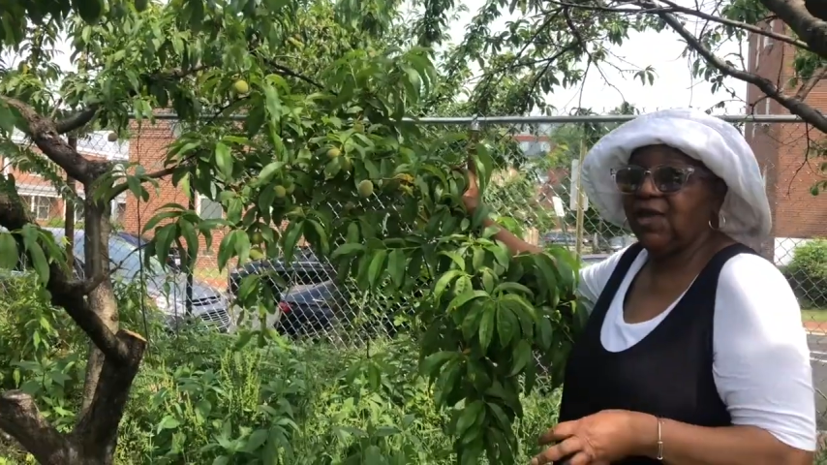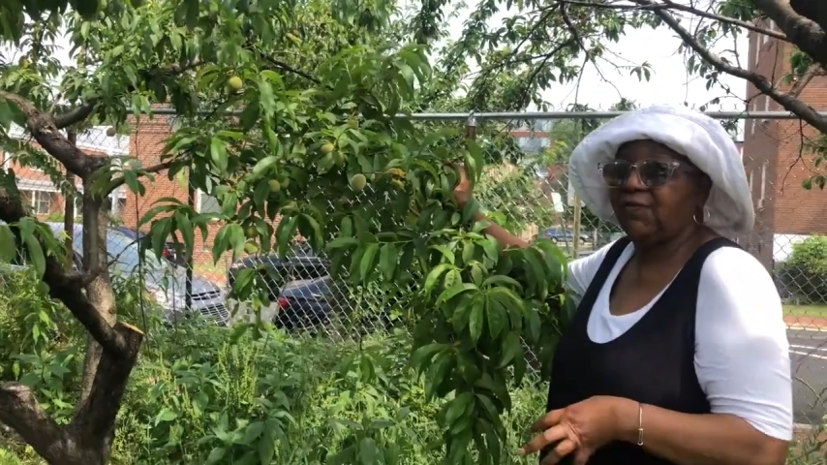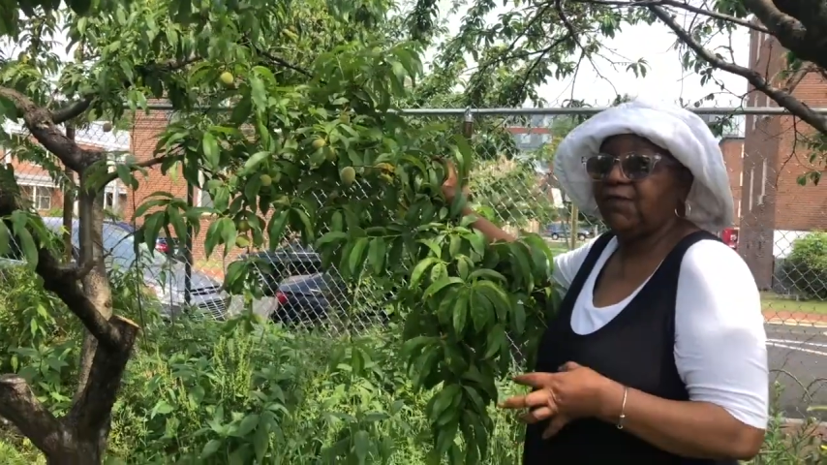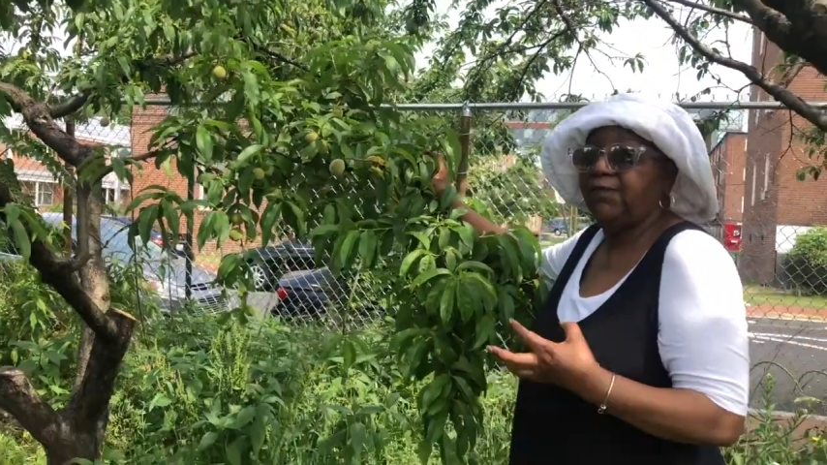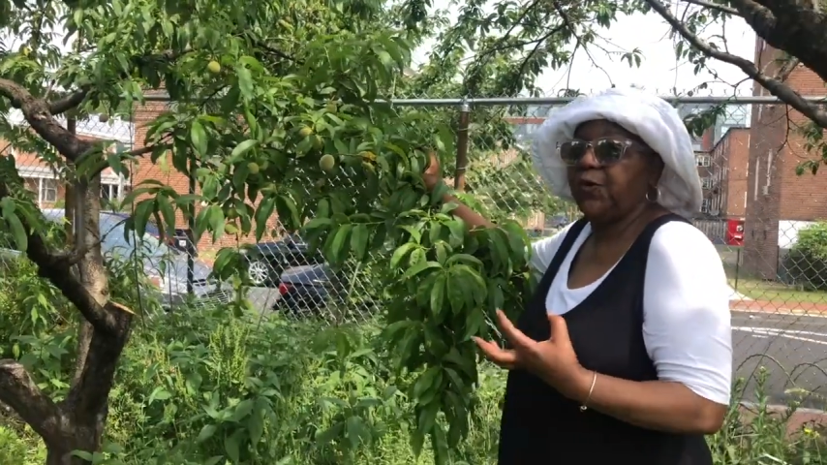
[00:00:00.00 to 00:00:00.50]
have
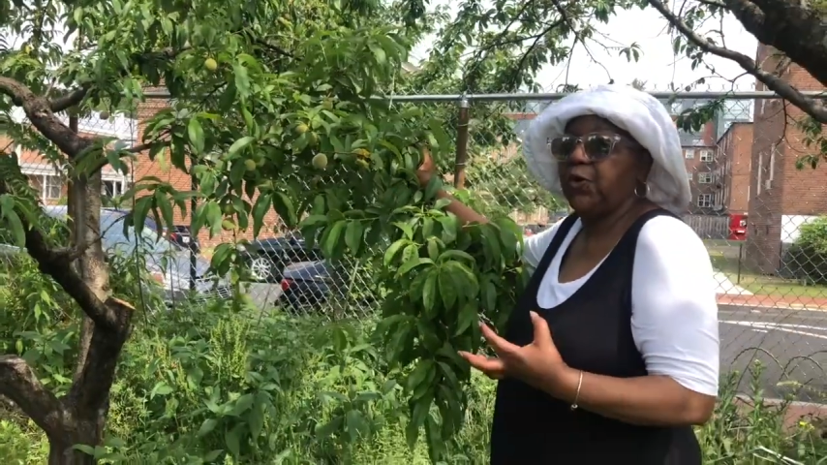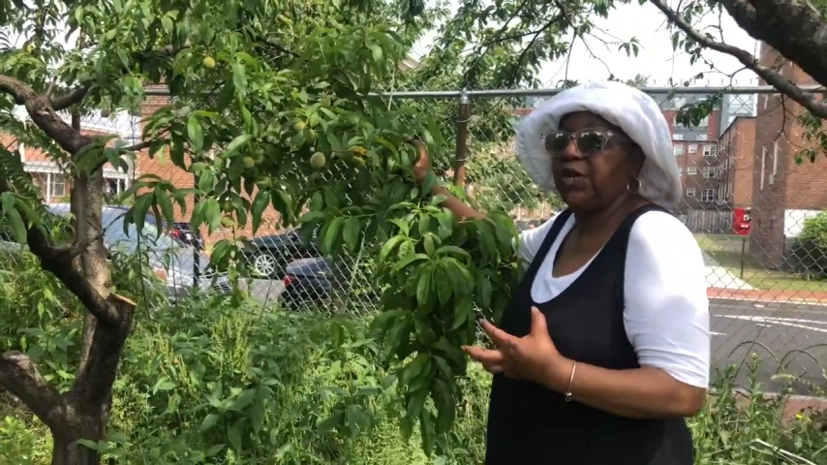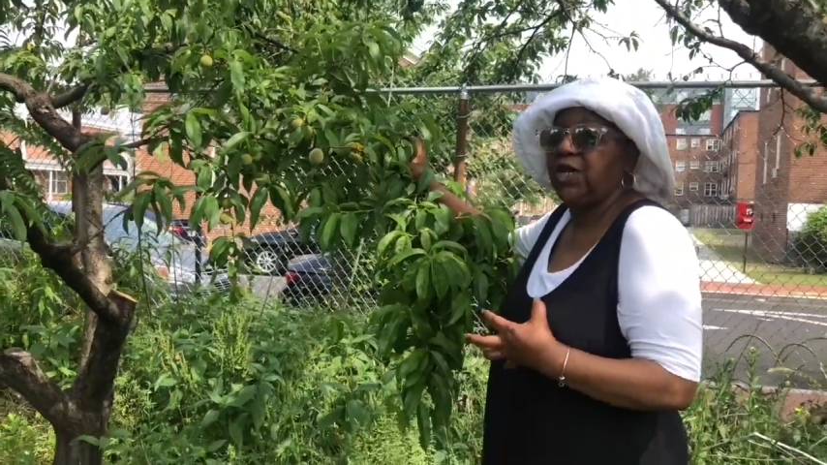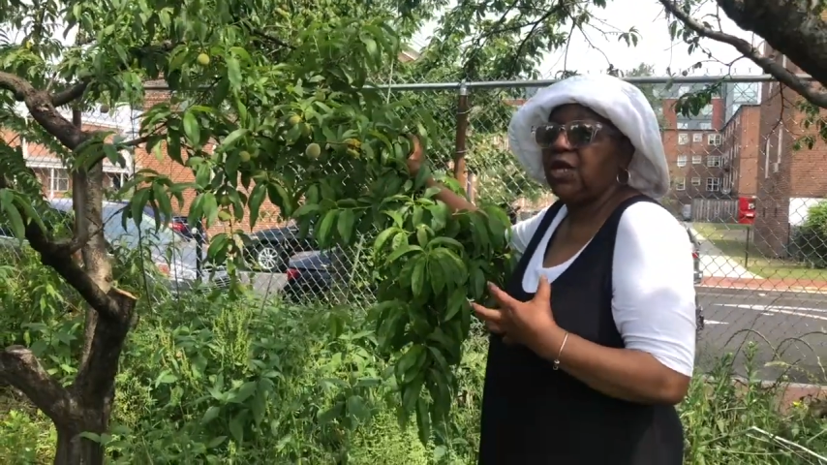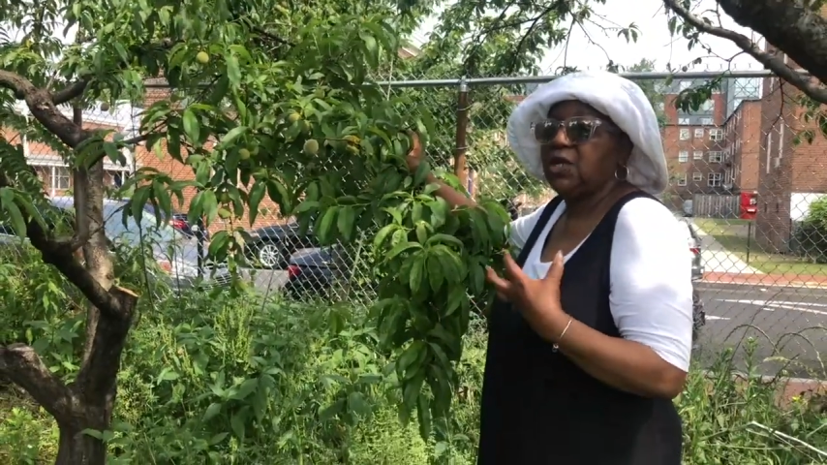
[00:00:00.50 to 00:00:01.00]
a
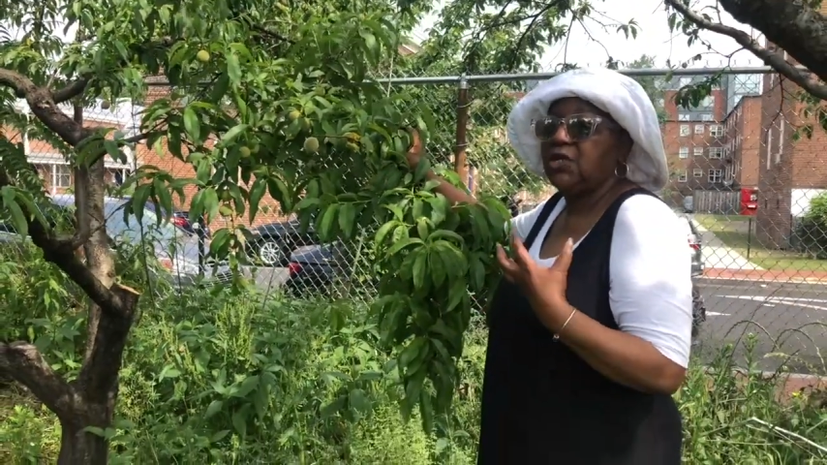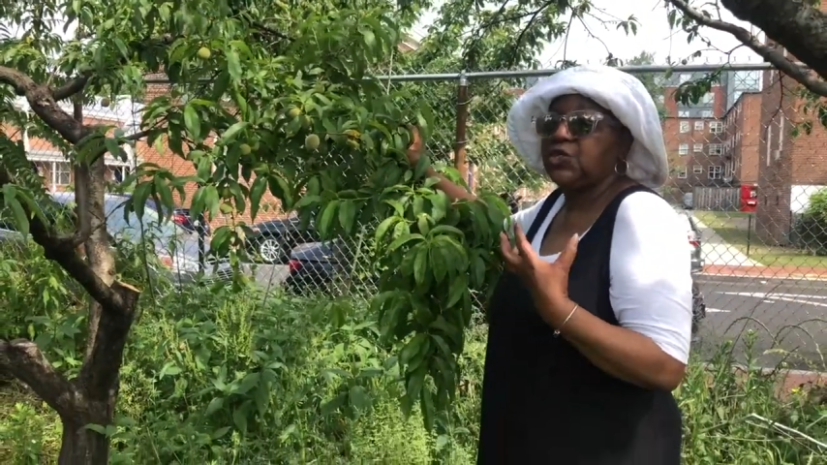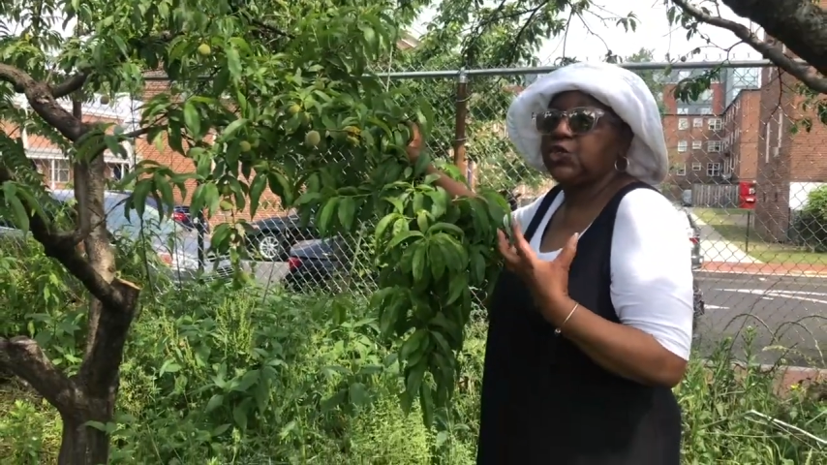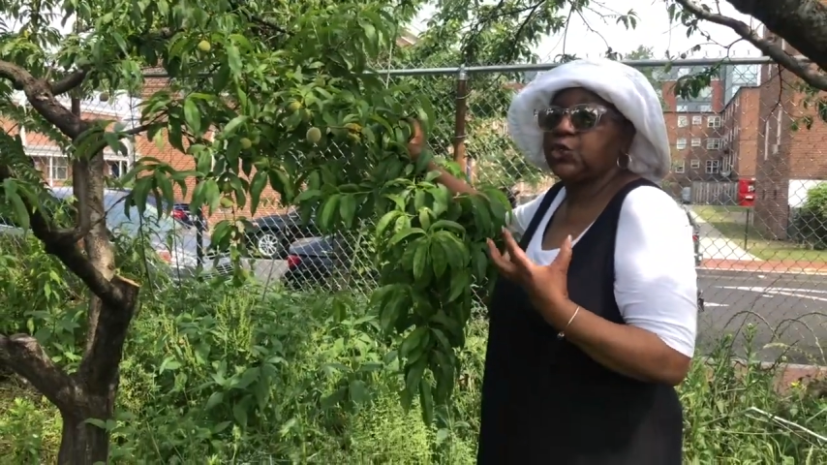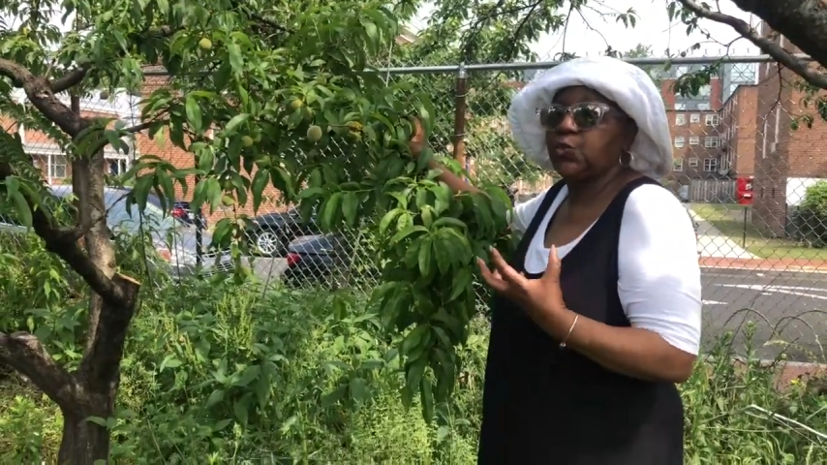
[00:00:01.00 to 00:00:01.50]
very
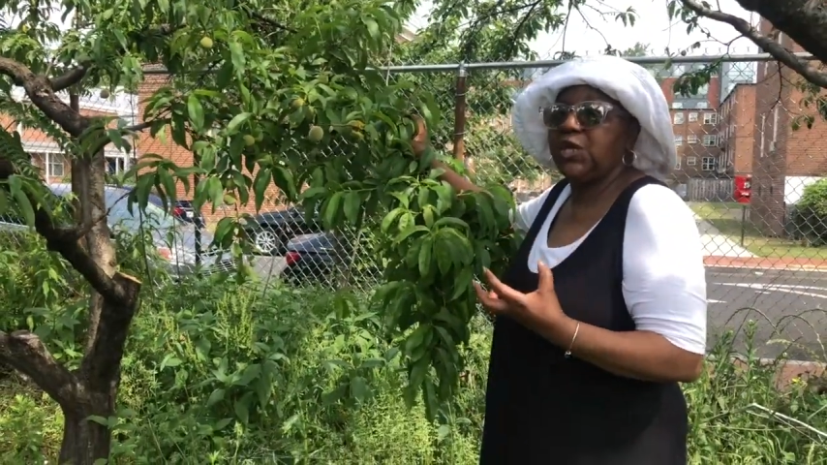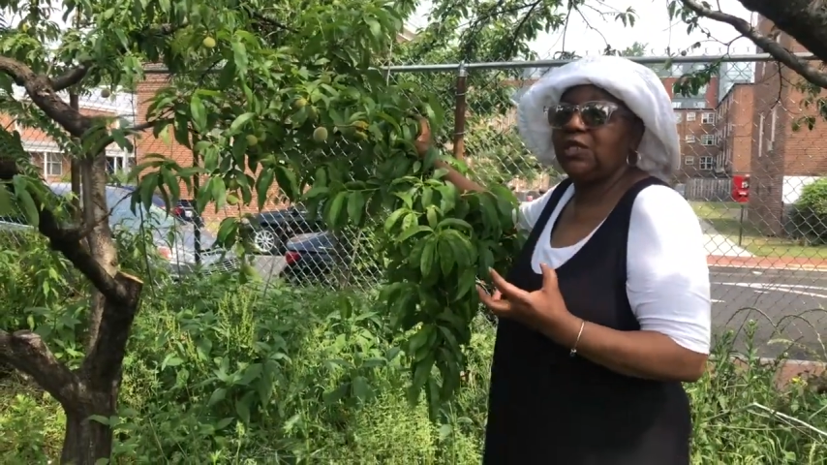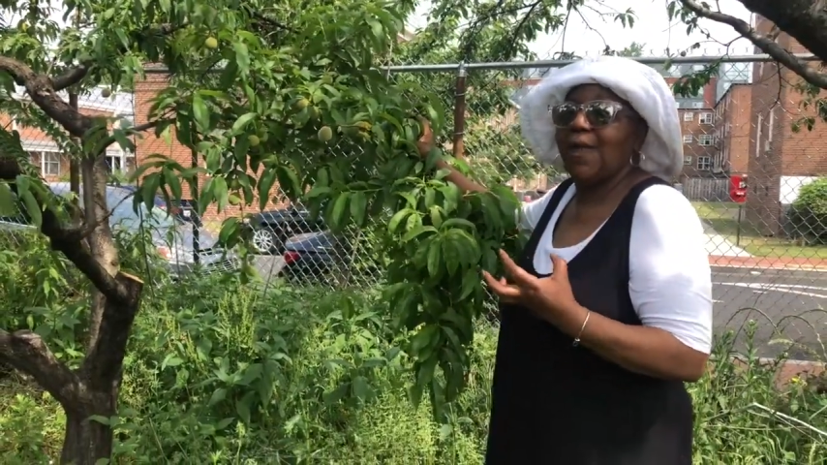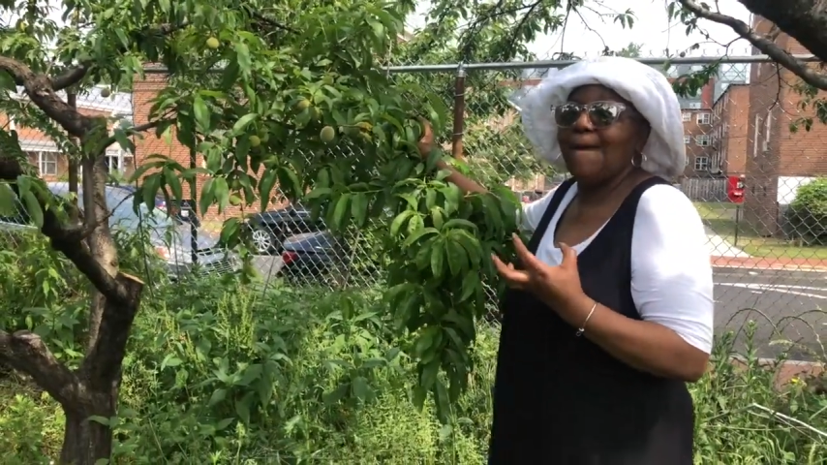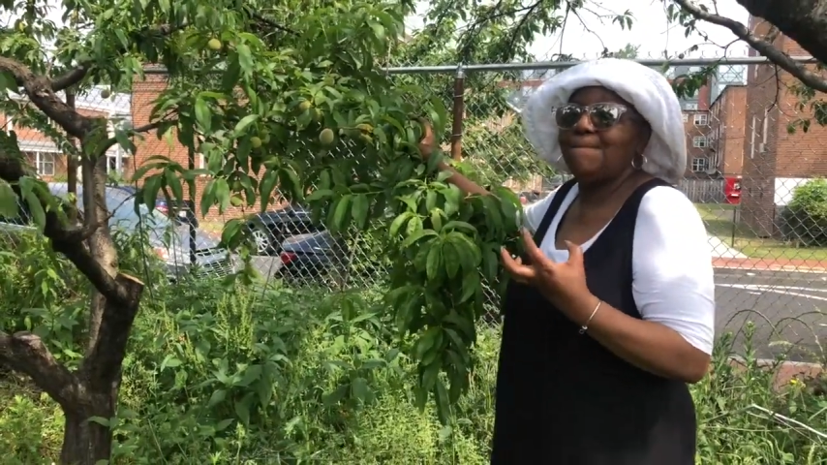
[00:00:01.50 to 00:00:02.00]
sweet,
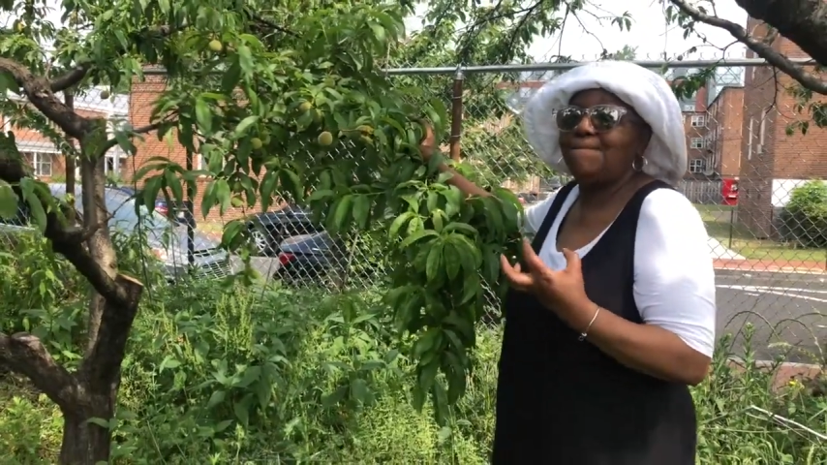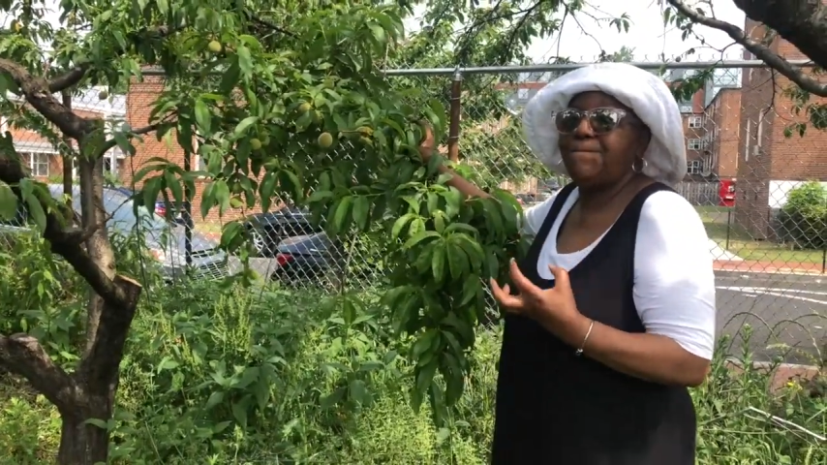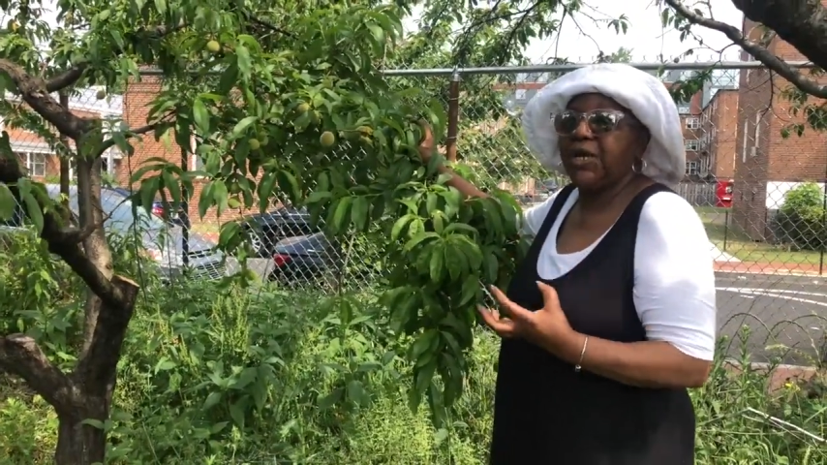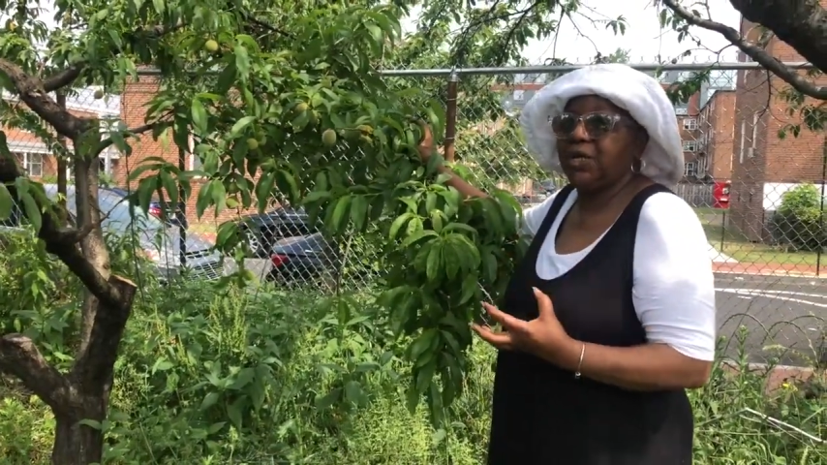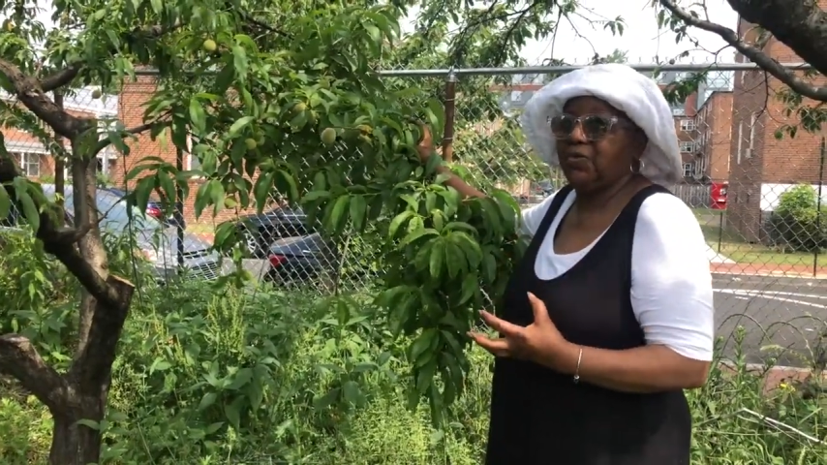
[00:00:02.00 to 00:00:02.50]

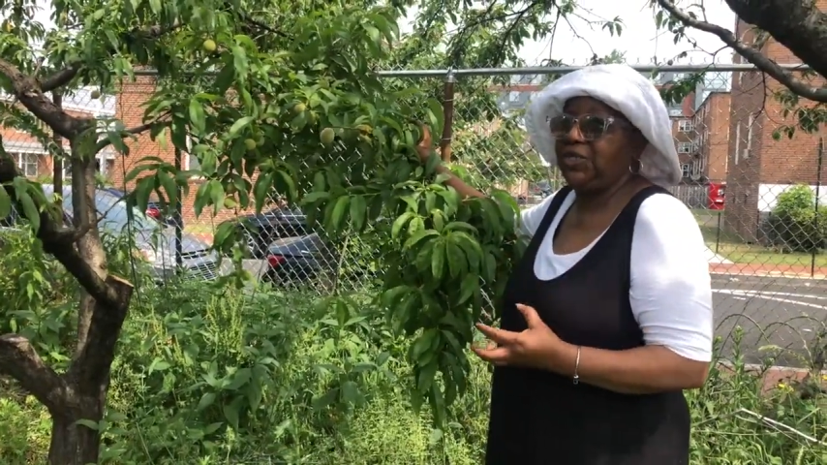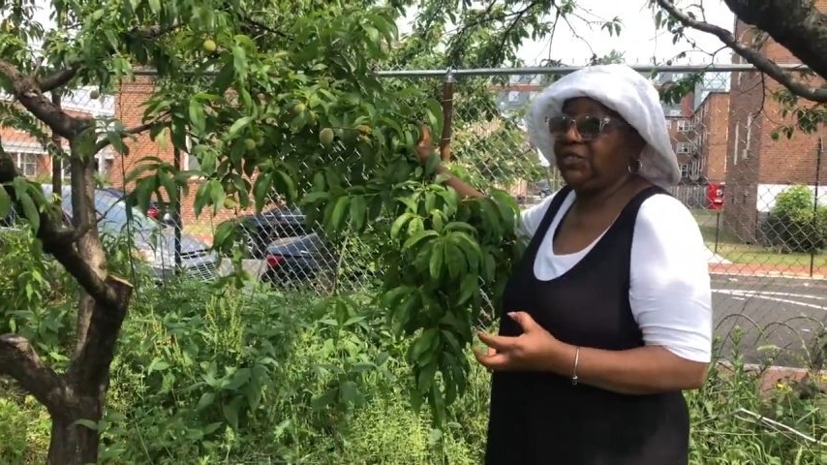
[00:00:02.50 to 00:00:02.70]
buttery